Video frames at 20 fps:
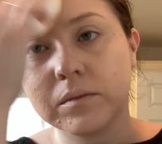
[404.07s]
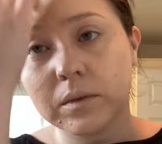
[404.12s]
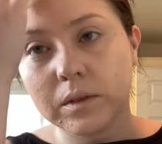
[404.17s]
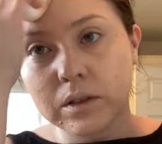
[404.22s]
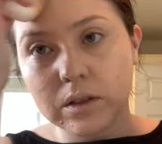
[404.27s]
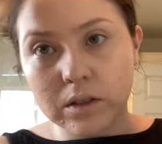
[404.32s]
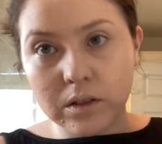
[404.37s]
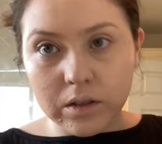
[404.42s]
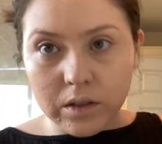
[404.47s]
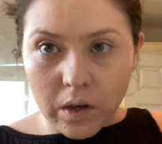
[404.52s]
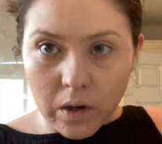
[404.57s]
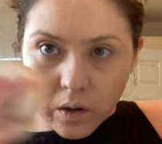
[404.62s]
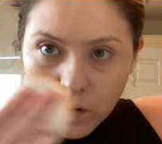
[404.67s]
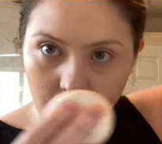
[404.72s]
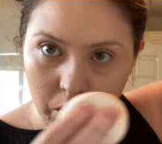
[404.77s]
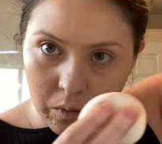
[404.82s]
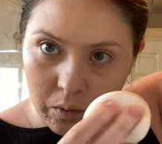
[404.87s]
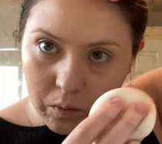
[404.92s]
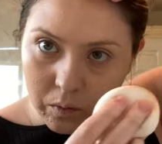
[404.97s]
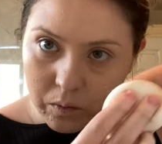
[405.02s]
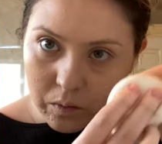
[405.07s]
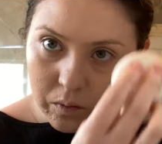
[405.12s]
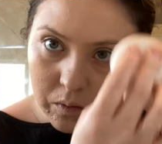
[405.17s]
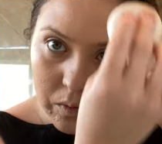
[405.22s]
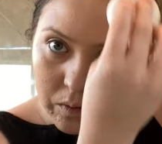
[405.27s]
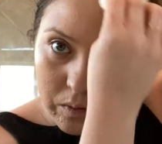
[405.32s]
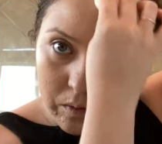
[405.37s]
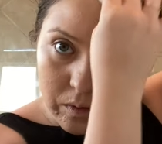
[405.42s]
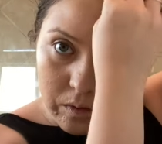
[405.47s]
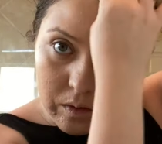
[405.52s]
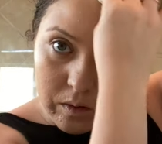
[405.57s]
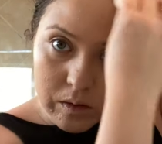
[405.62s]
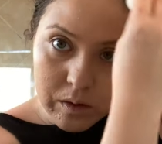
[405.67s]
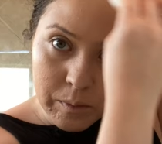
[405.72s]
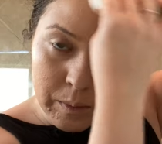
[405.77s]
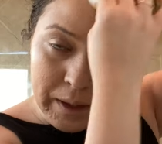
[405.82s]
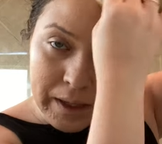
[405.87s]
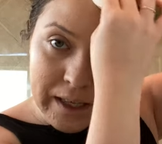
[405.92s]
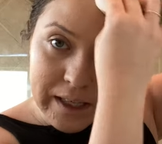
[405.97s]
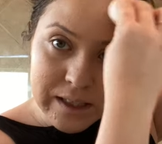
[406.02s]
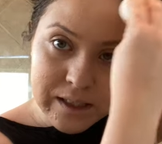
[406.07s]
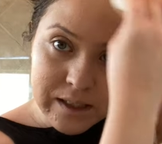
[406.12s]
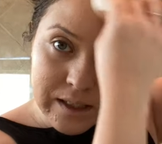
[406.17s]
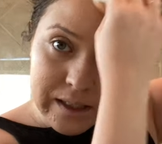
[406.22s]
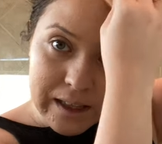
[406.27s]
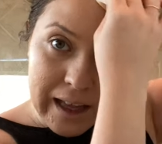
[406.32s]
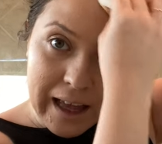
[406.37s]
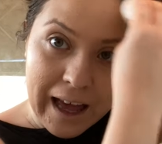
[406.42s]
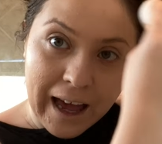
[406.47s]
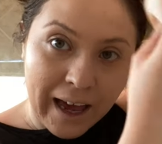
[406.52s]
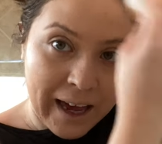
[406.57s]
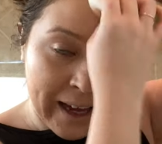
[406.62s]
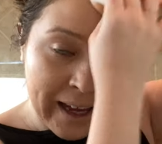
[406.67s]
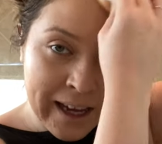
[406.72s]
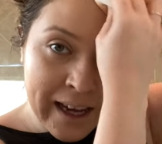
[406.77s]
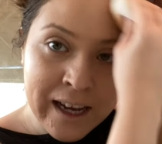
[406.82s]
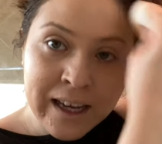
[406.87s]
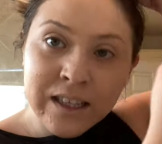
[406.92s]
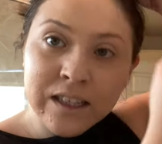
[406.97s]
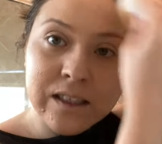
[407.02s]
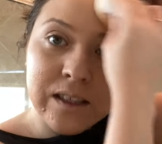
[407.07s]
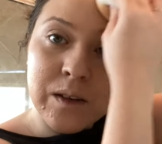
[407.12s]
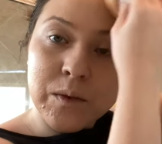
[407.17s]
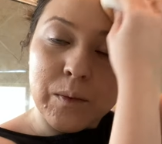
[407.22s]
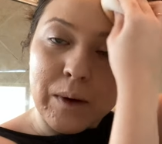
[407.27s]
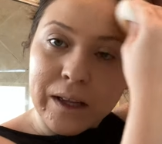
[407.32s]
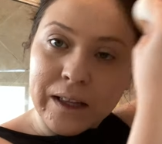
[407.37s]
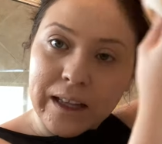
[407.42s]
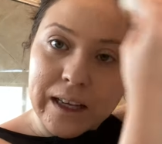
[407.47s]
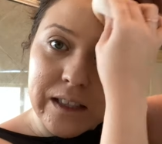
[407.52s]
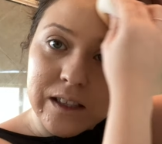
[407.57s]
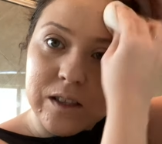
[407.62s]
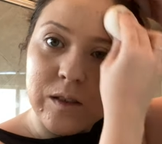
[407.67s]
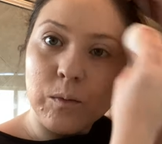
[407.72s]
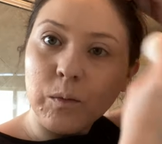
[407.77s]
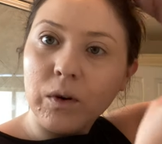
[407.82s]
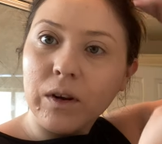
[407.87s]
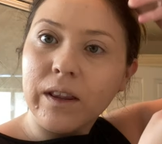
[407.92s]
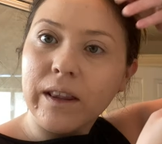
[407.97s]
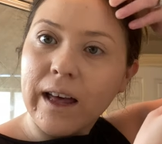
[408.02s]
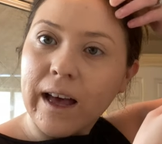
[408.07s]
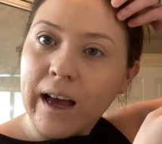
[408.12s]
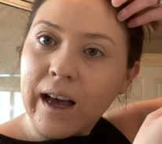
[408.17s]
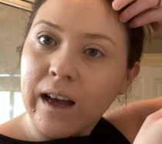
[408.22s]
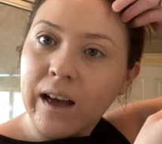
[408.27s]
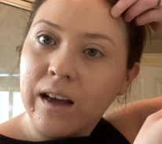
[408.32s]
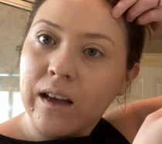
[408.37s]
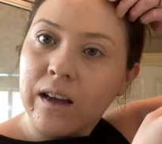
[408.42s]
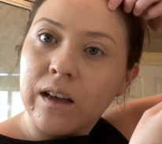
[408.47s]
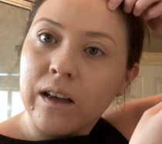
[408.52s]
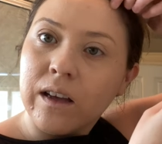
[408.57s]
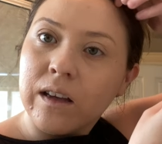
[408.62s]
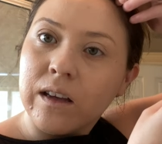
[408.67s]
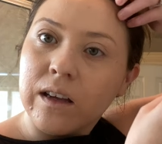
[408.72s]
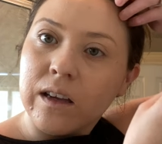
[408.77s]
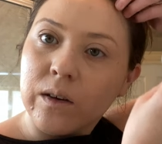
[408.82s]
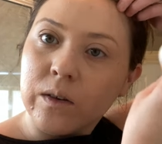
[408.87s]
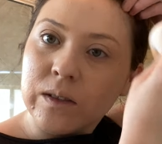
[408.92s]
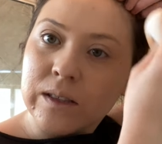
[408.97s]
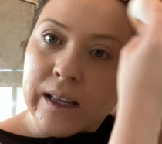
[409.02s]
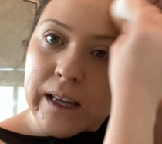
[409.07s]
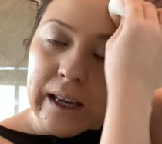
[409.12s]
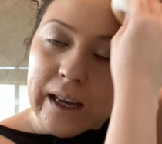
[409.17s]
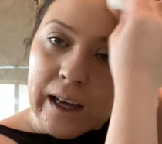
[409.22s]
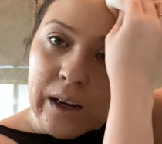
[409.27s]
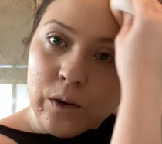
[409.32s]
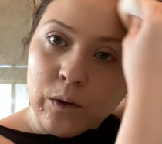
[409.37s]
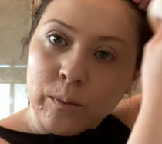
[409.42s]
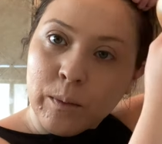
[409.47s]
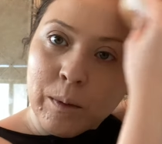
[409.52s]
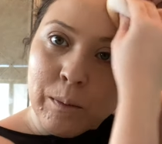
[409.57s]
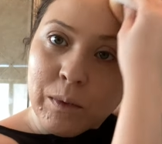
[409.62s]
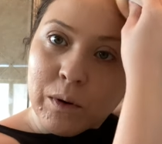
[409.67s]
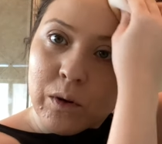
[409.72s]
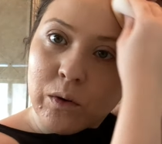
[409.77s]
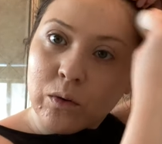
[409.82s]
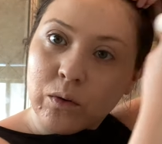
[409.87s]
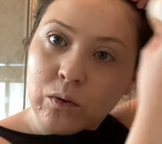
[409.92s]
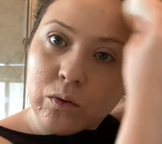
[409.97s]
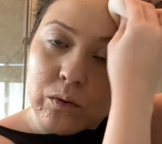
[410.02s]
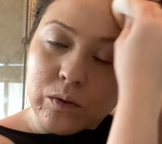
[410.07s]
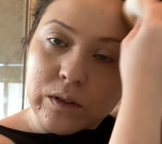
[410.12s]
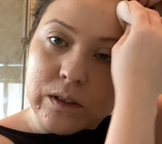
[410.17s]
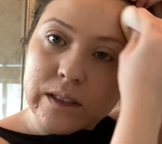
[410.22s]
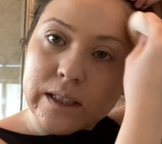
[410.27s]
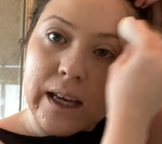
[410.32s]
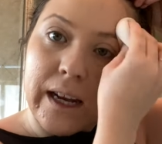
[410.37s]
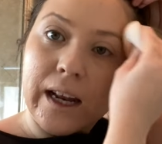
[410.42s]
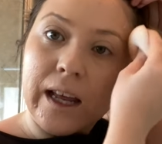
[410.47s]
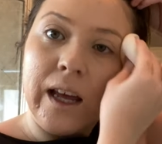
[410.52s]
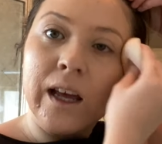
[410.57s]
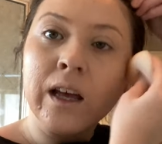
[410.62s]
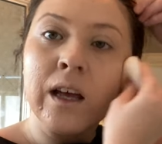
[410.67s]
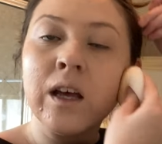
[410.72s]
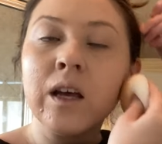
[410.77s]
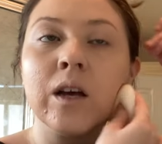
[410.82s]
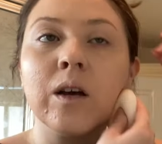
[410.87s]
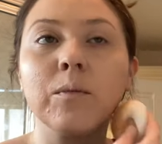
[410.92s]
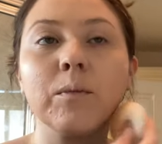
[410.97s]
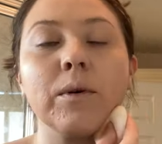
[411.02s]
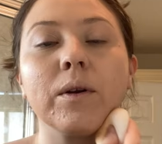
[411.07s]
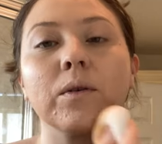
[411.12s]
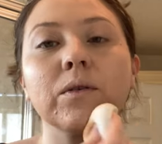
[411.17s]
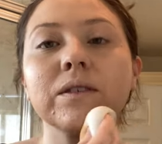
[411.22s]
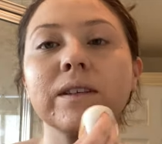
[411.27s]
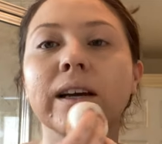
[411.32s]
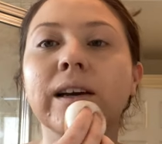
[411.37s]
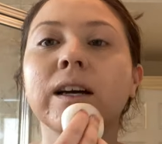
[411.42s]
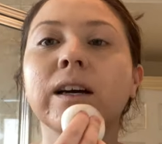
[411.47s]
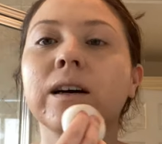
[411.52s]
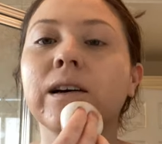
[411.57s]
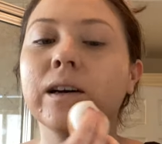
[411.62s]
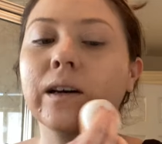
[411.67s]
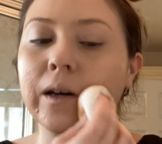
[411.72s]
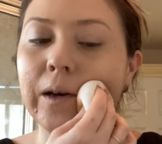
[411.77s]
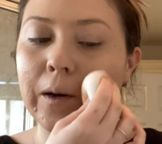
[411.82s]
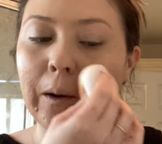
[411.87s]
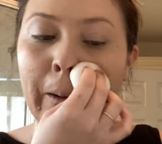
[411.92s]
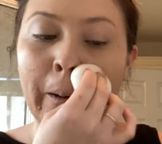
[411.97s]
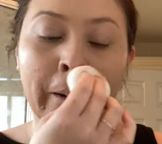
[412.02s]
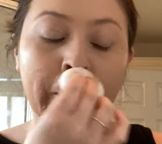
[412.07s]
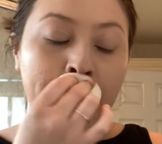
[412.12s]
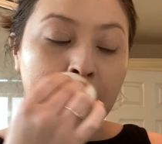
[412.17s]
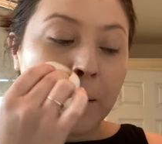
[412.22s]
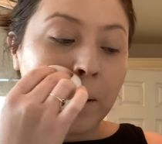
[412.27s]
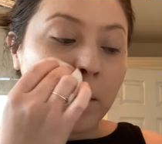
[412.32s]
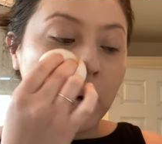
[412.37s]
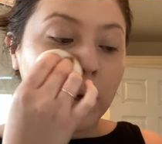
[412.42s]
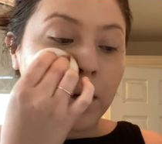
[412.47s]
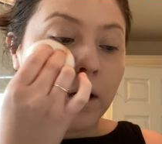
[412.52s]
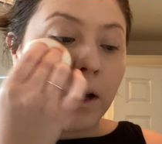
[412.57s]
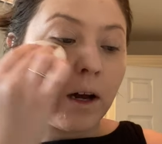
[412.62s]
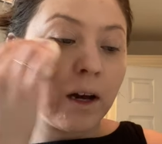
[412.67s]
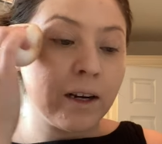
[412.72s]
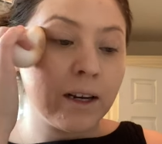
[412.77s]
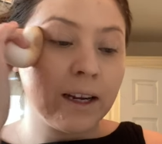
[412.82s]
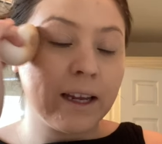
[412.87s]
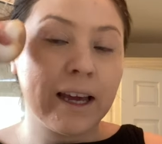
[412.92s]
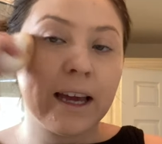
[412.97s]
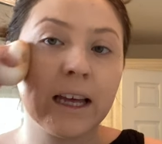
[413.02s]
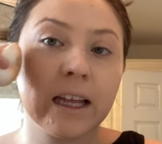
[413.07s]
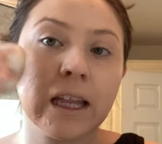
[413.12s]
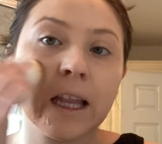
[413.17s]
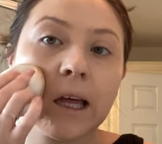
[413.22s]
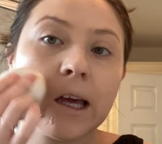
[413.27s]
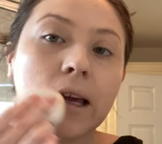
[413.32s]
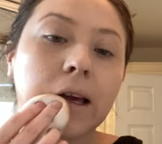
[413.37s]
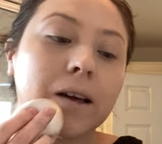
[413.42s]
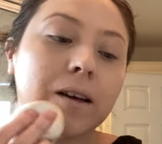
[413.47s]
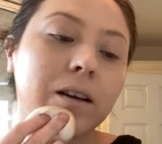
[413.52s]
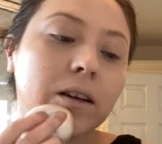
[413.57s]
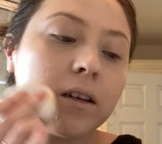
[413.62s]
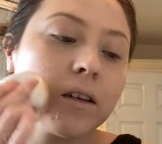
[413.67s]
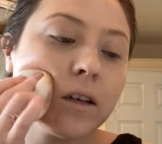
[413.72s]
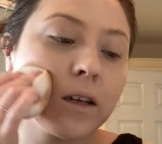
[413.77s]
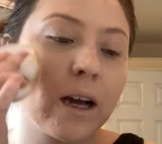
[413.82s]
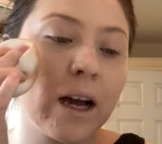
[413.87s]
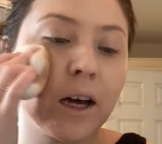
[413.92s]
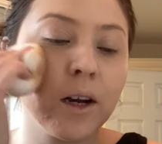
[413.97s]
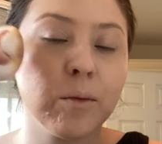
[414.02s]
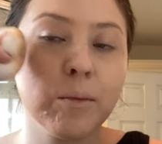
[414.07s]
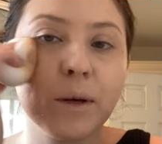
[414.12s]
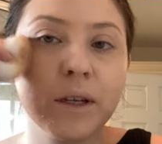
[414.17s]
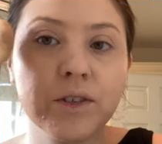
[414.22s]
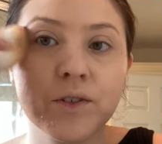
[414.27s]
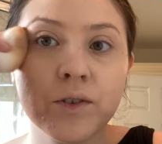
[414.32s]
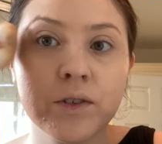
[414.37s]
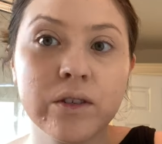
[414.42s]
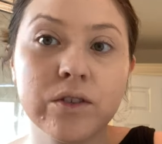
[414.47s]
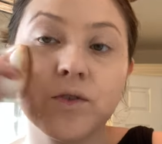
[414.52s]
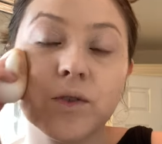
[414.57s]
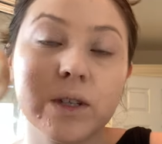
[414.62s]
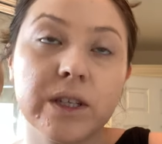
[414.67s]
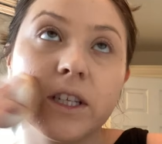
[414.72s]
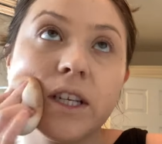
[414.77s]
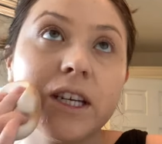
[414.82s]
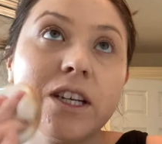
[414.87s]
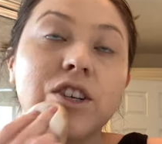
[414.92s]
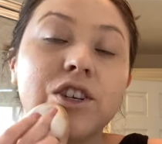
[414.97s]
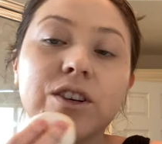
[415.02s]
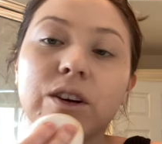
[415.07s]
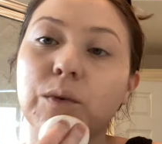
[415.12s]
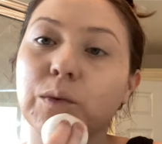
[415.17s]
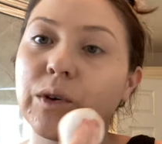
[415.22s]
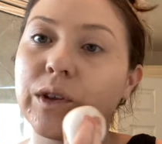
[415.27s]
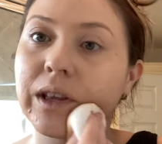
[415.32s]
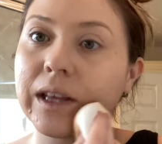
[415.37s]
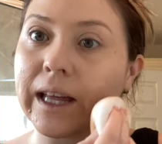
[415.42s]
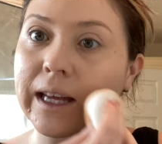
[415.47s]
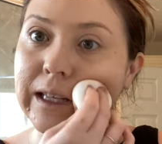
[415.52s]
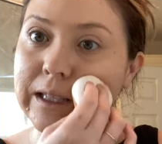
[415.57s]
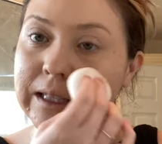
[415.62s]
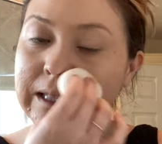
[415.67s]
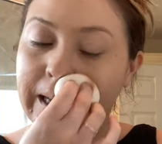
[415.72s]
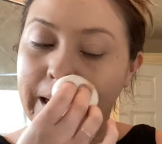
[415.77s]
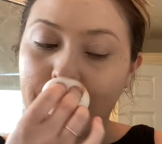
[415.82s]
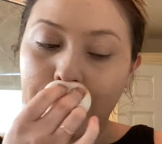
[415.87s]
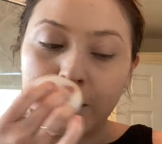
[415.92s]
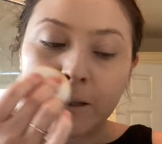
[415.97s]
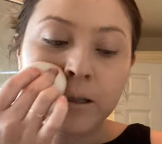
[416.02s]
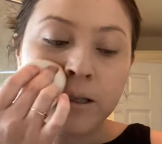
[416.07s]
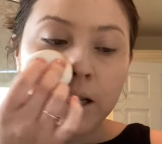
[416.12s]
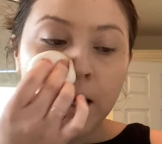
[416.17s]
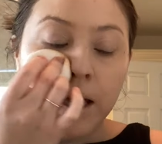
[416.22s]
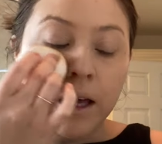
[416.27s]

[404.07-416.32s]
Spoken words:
So because I actually read that somewhere, that it was like, I don't remember who said it, but it was like a article on how to get like, how to be strategic with like sales.